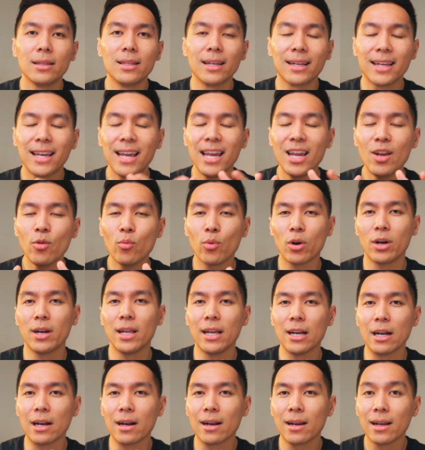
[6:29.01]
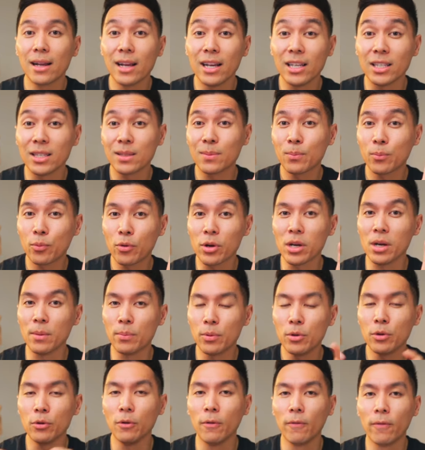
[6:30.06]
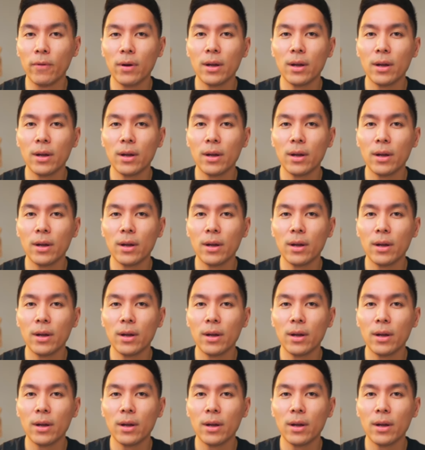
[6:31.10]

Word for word: The key word here is pre-approved.